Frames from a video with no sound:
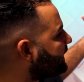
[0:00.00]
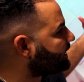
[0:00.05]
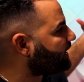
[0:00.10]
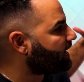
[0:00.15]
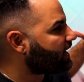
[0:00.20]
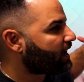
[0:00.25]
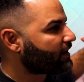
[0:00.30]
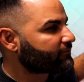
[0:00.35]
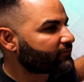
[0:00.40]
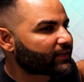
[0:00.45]

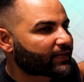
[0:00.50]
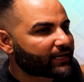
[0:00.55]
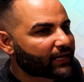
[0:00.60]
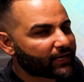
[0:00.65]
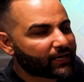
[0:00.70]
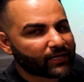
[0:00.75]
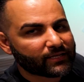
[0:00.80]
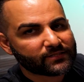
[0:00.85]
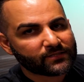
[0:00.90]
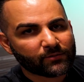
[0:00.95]
I feel like I
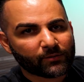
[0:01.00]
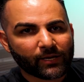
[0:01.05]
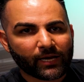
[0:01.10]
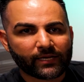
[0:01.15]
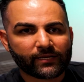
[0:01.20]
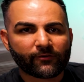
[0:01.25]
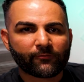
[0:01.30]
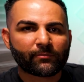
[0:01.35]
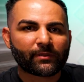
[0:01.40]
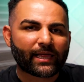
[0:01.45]
got some
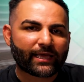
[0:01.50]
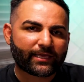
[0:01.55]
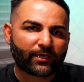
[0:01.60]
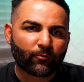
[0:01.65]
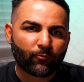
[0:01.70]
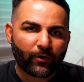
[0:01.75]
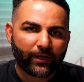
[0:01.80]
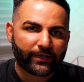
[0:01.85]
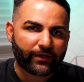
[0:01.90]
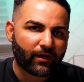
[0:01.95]
kind of black
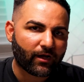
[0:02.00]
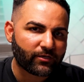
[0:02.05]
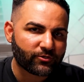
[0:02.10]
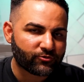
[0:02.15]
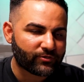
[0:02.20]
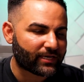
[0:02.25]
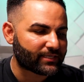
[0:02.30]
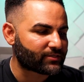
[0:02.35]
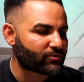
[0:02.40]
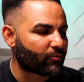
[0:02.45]
and white
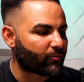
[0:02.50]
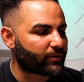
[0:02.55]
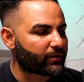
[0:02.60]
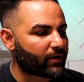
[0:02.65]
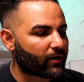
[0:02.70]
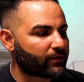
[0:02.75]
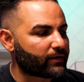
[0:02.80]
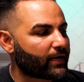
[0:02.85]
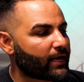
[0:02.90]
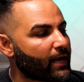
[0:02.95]
contrast going
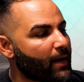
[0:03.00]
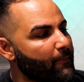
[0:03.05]
on.